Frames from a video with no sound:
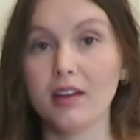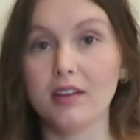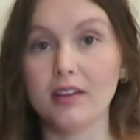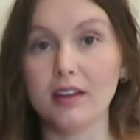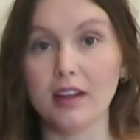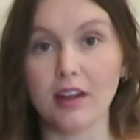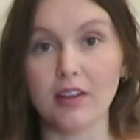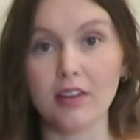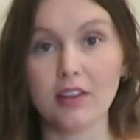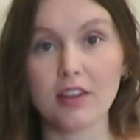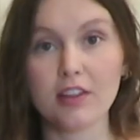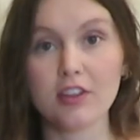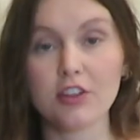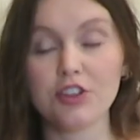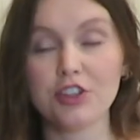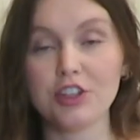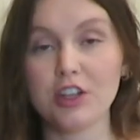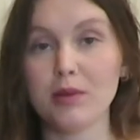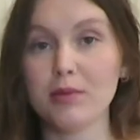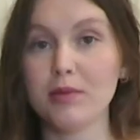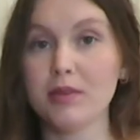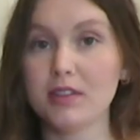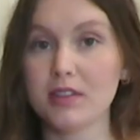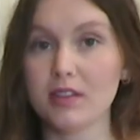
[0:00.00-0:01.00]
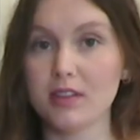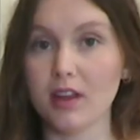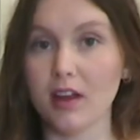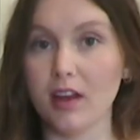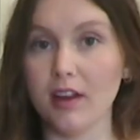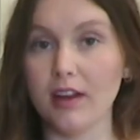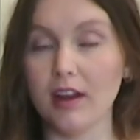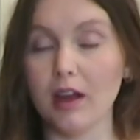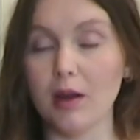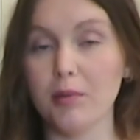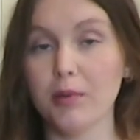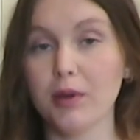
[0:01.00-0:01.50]
Now that the jam is
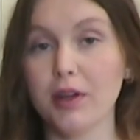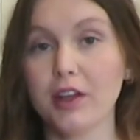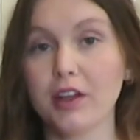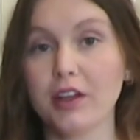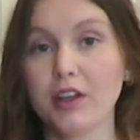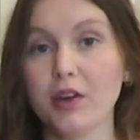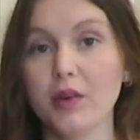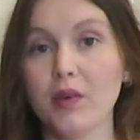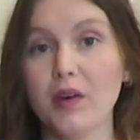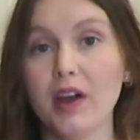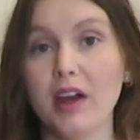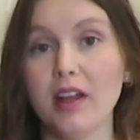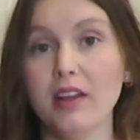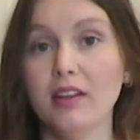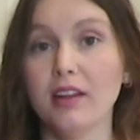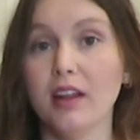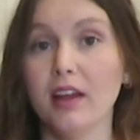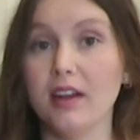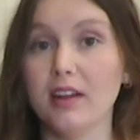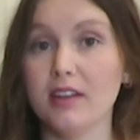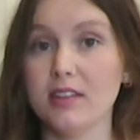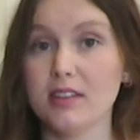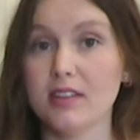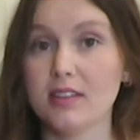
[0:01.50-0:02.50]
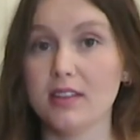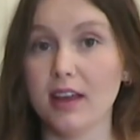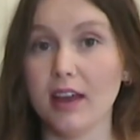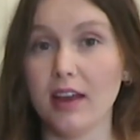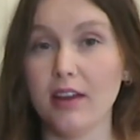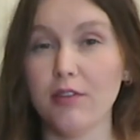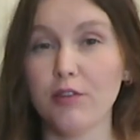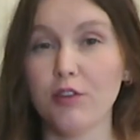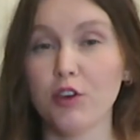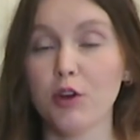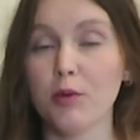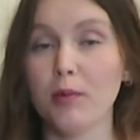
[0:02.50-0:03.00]
done, I'm going to go ahead and let it
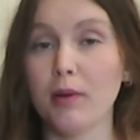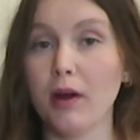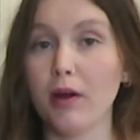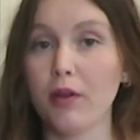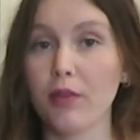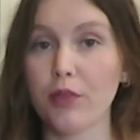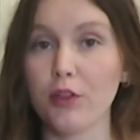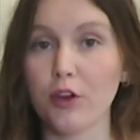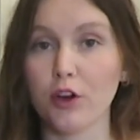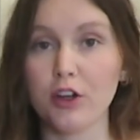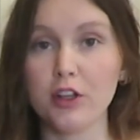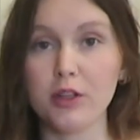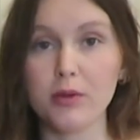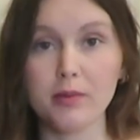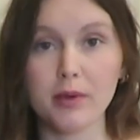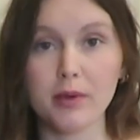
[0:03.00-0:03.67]
set for about 30